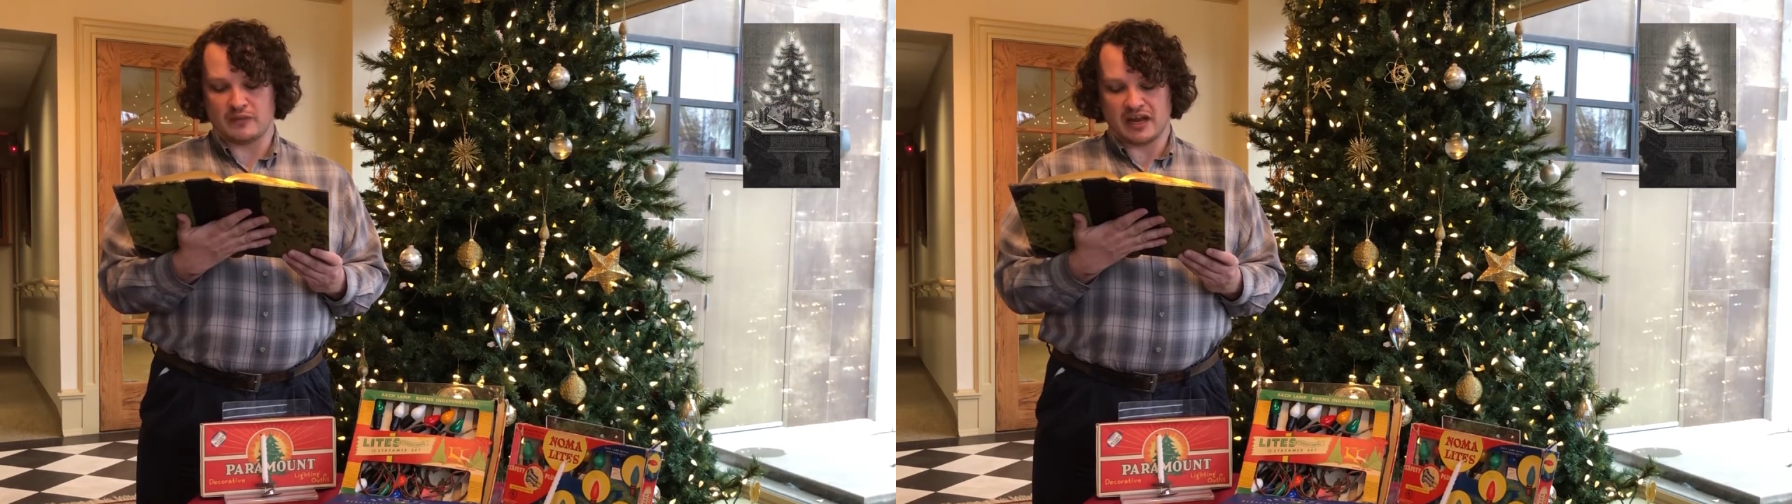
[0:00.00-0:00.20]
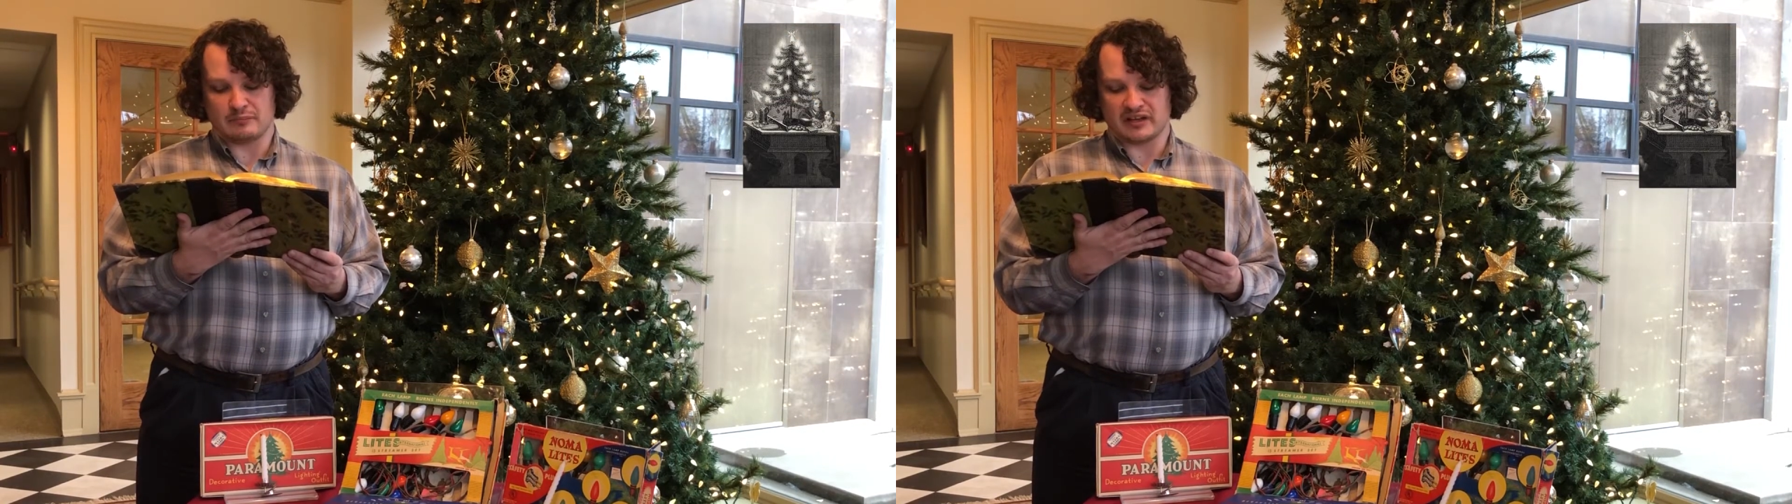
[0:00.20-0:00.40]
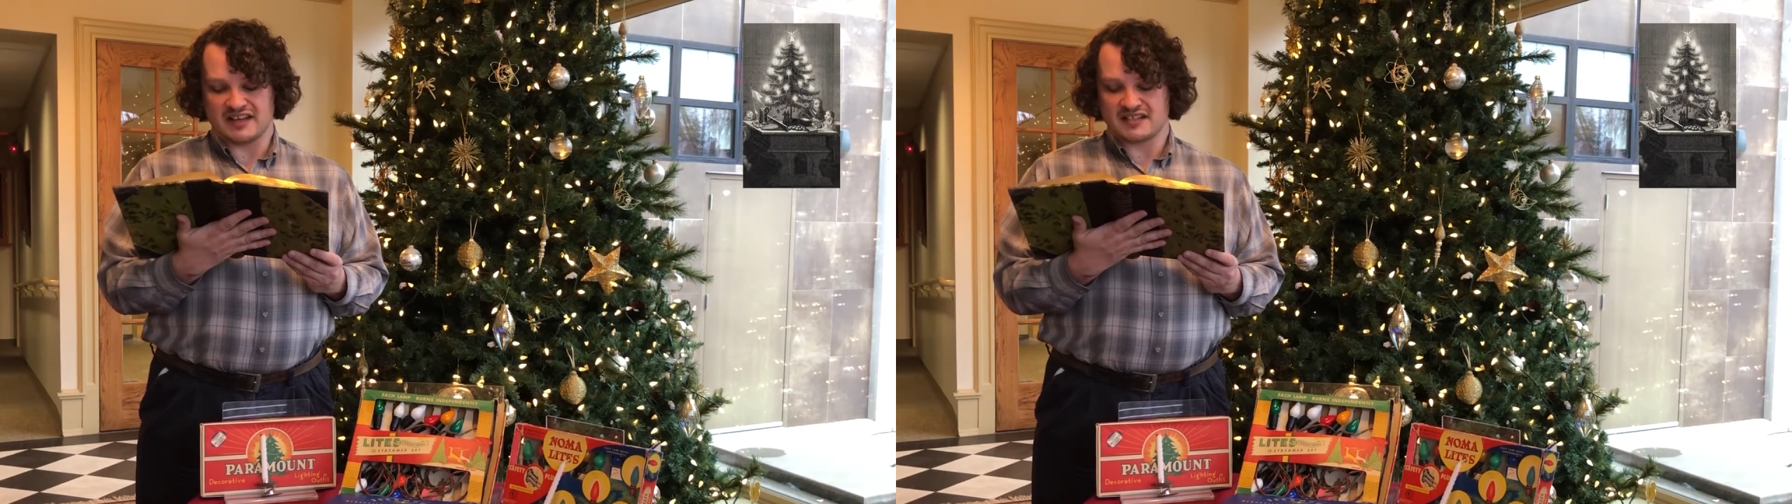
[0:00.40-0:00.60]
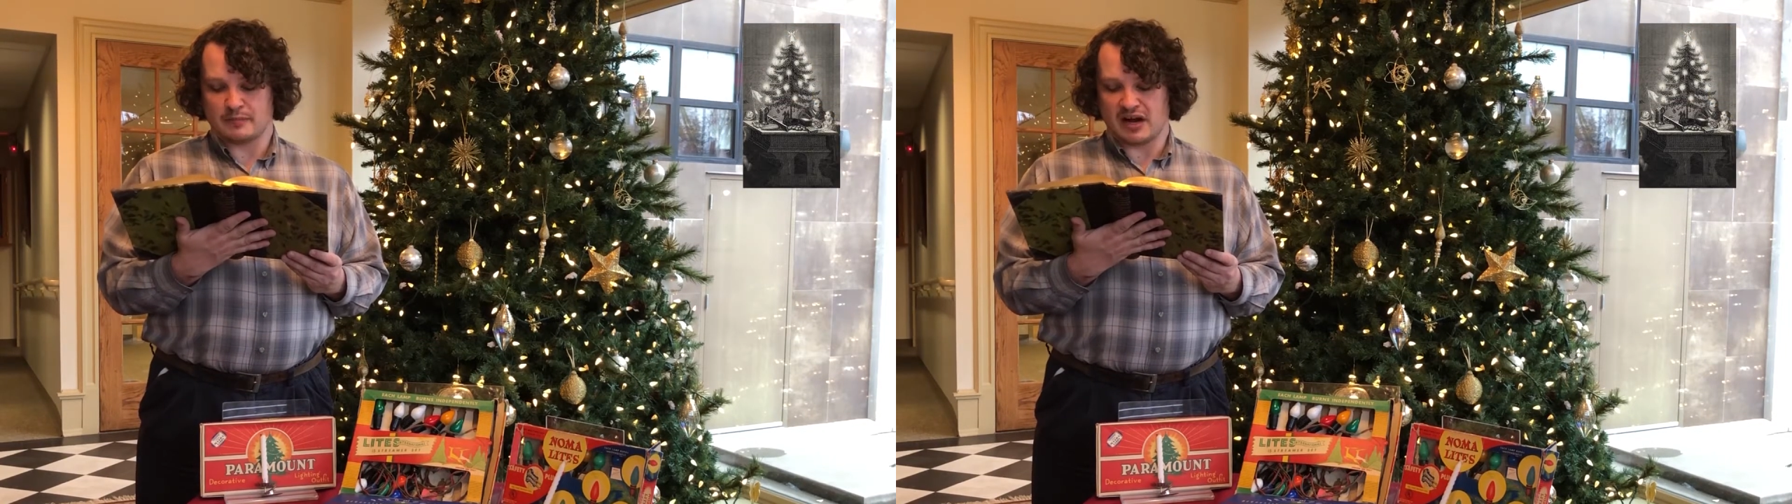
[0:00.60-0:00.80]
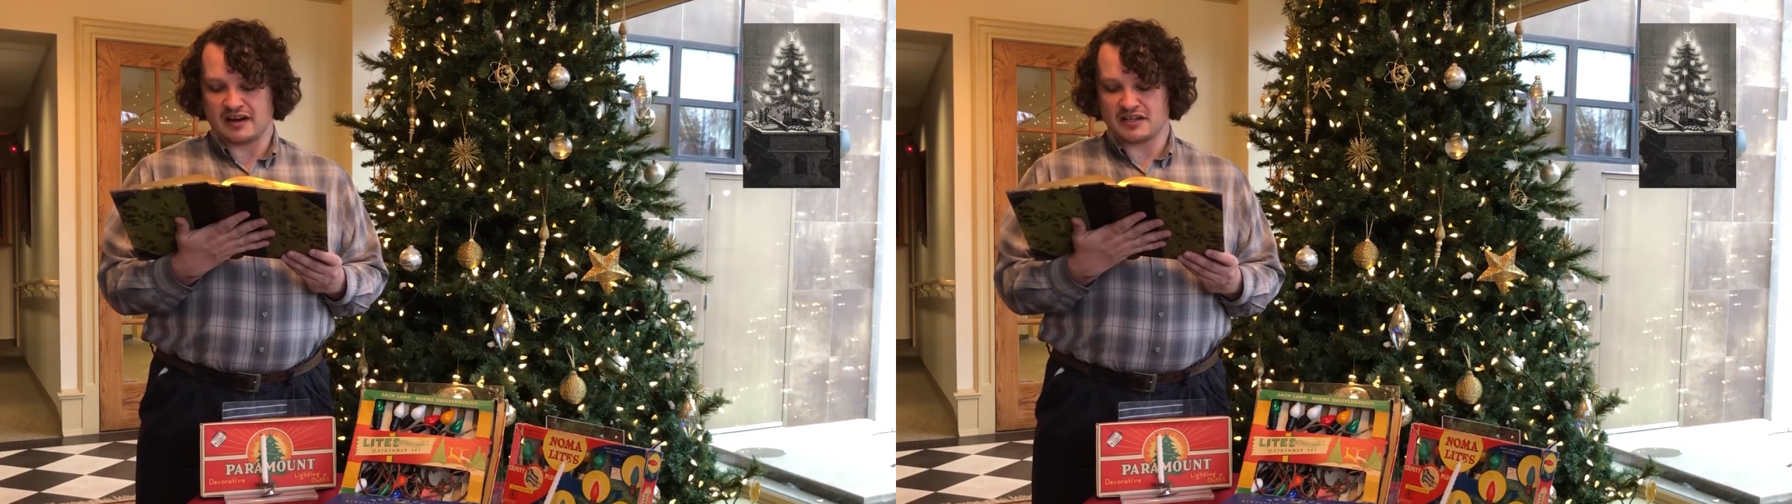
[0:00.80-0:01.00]
and placed
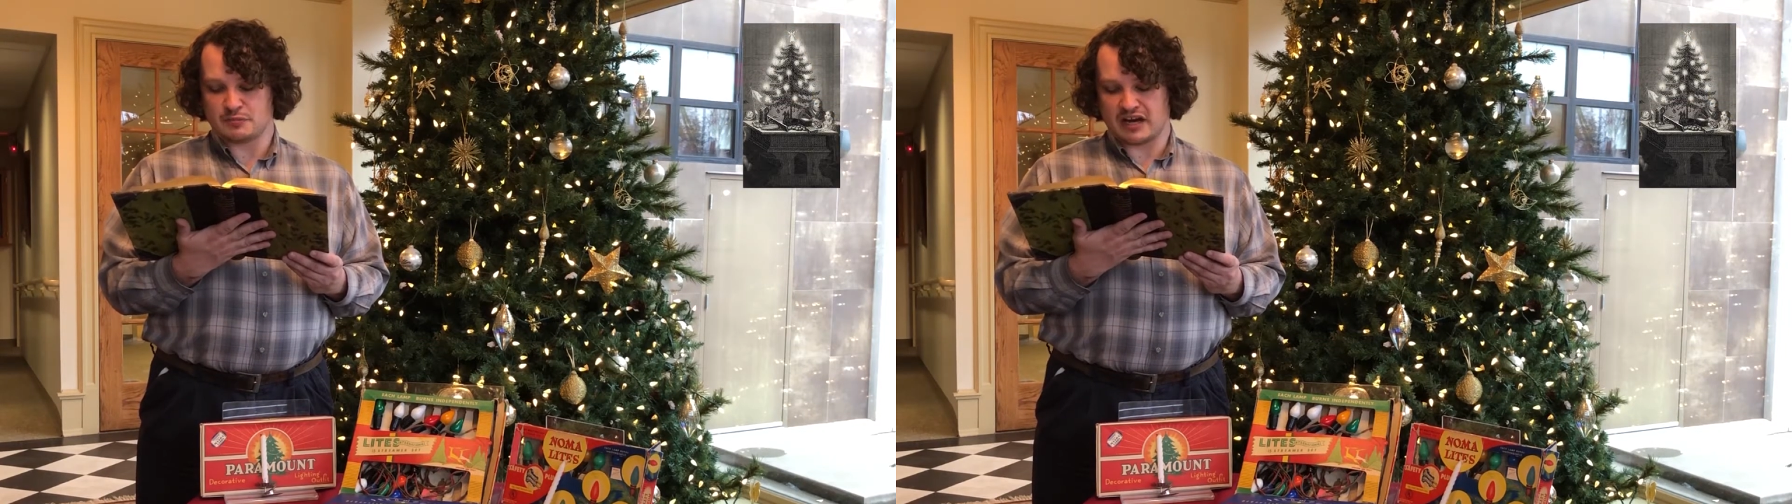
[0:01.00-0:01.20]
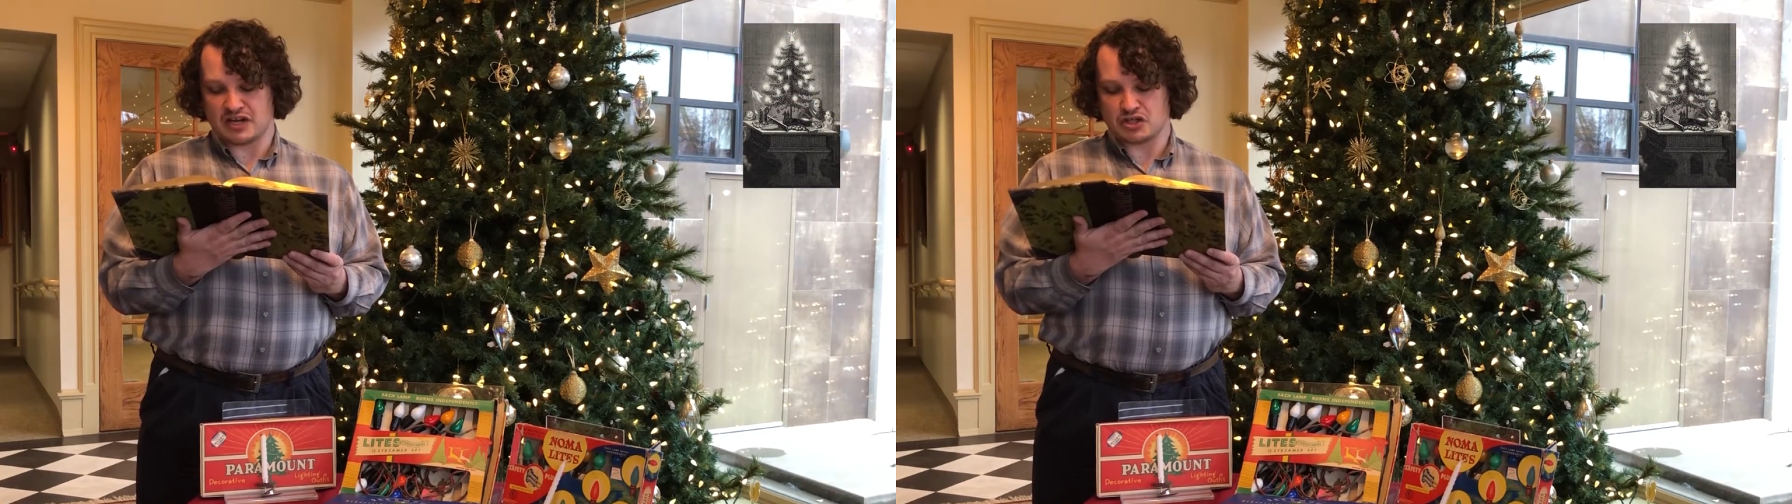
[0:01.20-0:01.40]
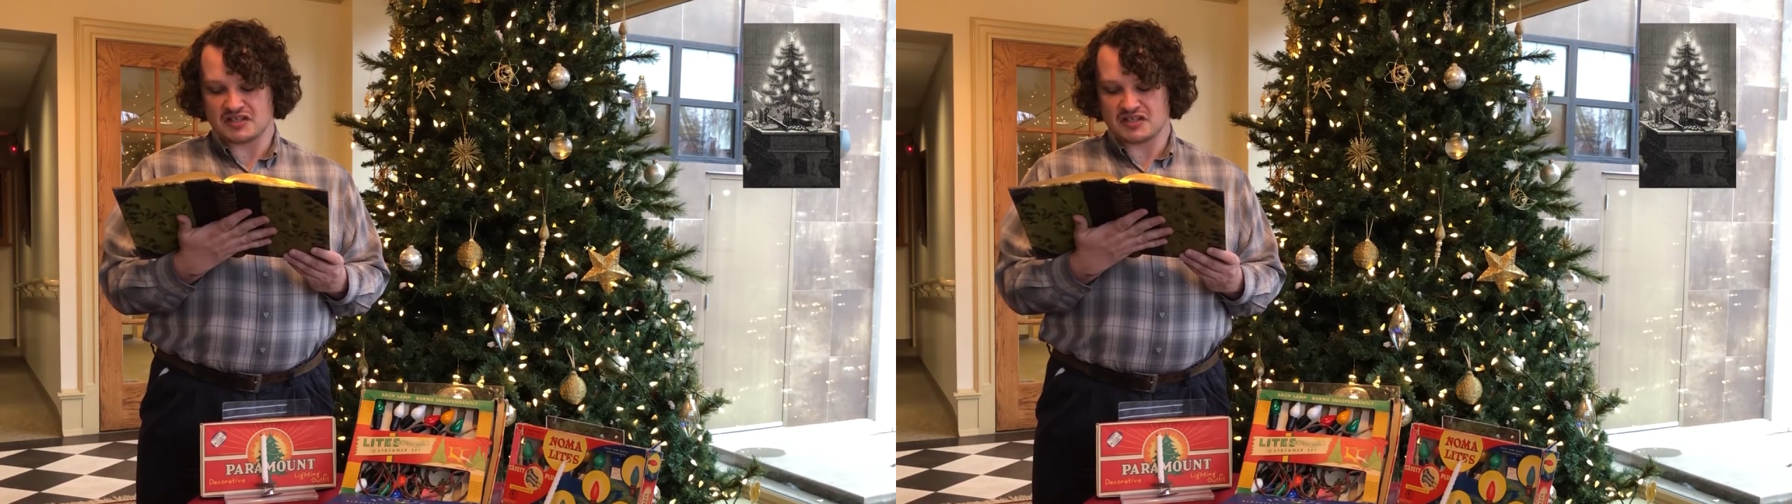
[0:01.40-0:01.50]
upon its branches